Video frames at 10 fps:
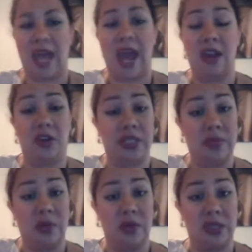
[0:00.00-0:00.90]
things like
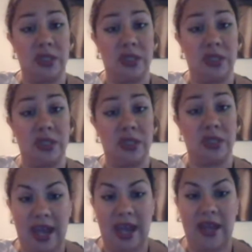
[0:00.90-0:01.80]
that. You're going to see mostly
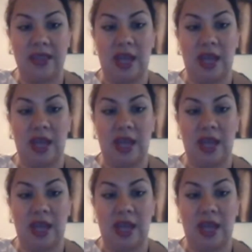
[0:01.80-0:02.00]
men.